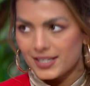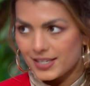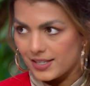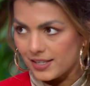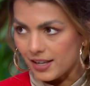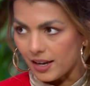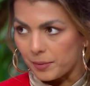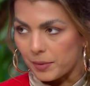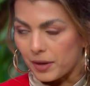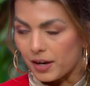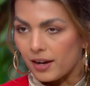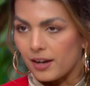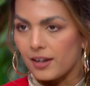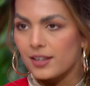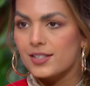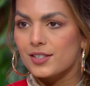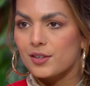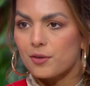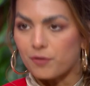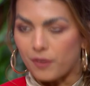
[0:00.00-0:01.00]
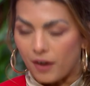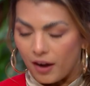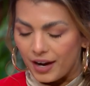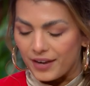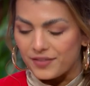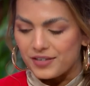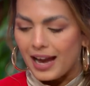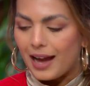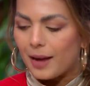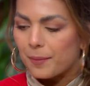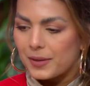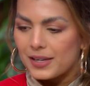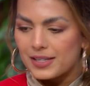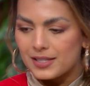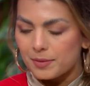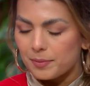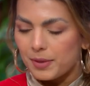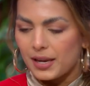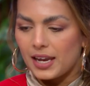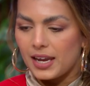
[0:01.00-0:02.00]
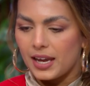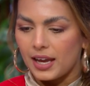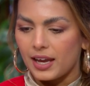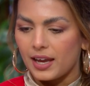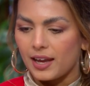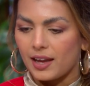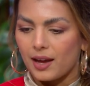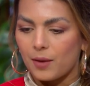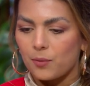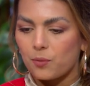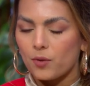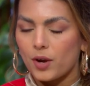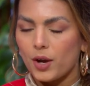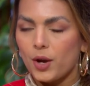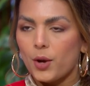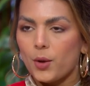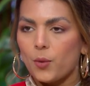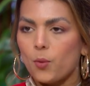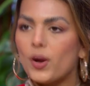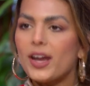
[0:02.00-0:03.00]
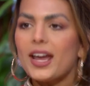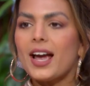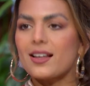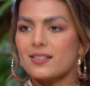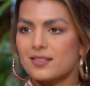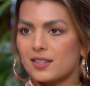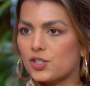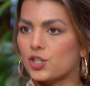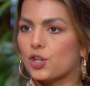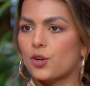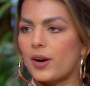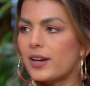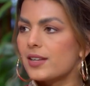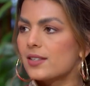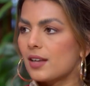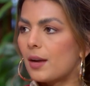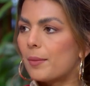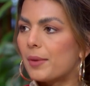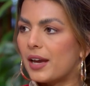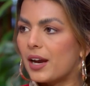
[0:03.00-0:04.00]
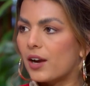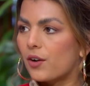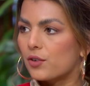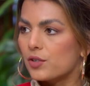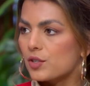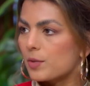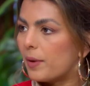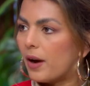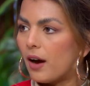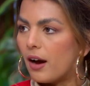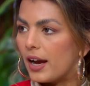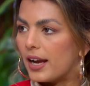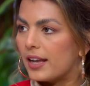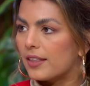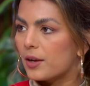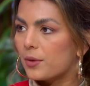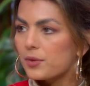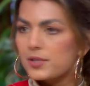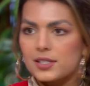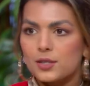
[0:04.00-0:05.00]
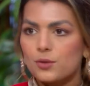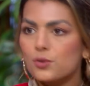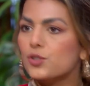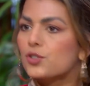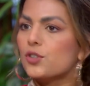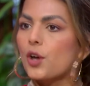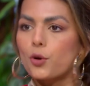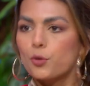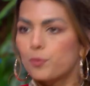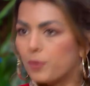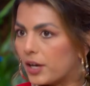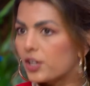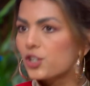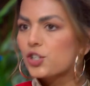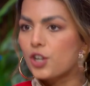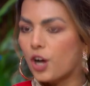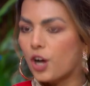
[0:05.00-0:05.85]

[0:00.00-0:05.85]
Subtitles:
summer. Survived. Happy to be here. And we had such a great summer here in Dubai. There was still so much